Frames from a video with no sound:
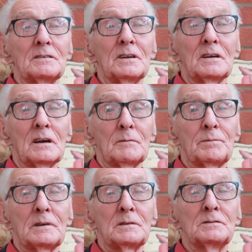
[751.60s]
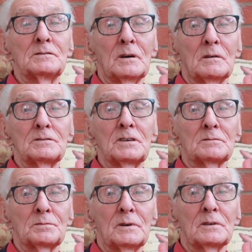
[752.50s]
I didn't get a apprenticeship. I
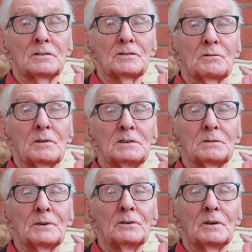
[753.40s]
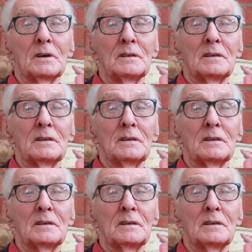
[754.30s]
just worked as a grease boy and